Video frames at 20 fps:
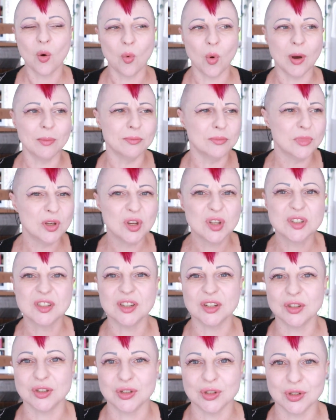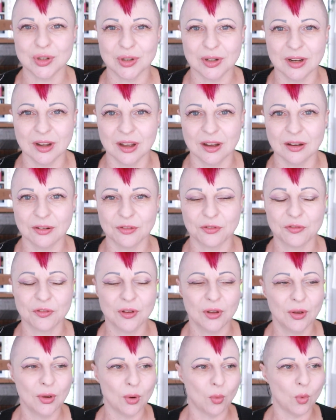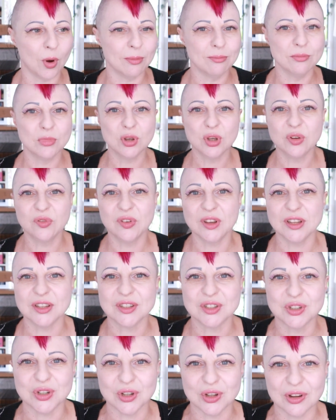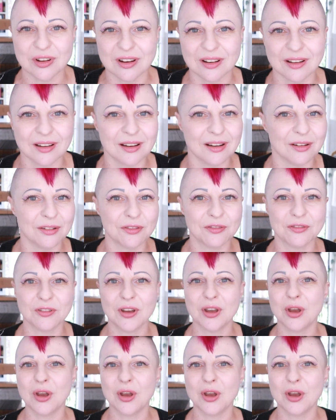What music do you love? What movies do you love?